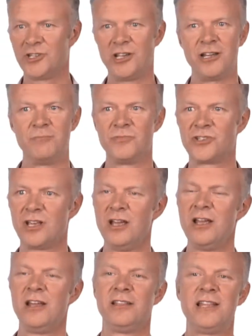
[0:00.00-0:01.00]
terms,
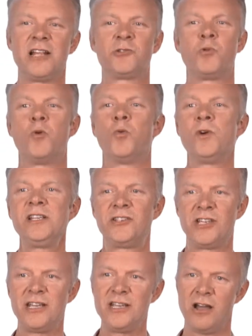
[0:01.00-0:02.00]
that's what we
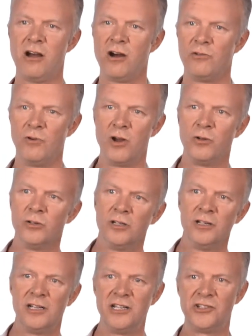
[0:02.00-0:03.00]
see our role
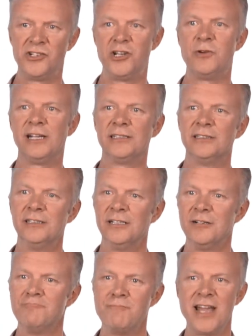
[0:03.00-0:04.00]
as doing,
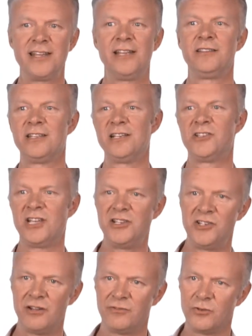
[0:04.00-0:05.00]
making things
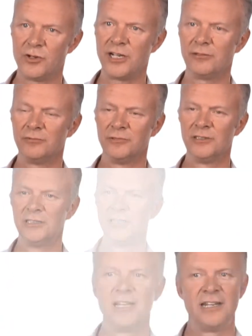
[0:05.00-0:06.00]
easier for you.
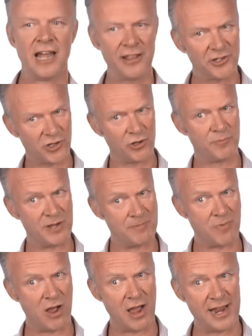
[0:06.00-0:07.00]
Now, this could be
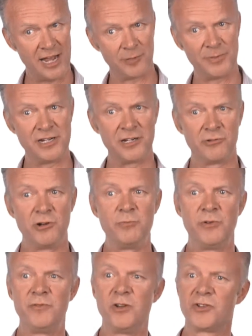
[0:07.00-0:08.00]
by helping a
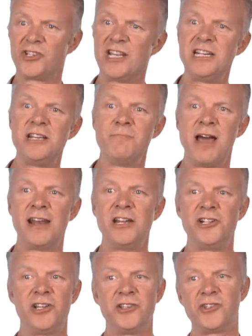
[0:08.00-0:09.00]
group of your senior
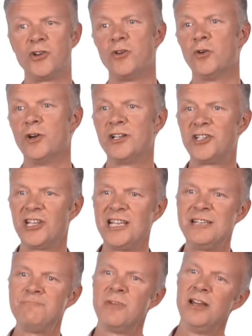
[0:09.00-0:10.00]
managers or a
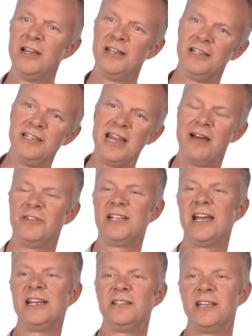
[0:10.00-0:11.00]
team
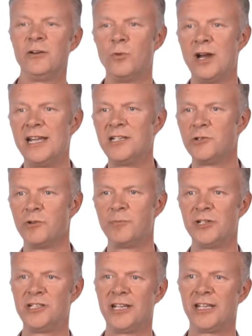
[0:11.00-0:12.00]
navigate their way to a
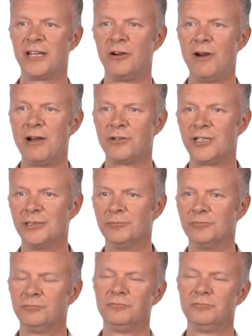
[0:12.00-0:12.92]
particular outcome.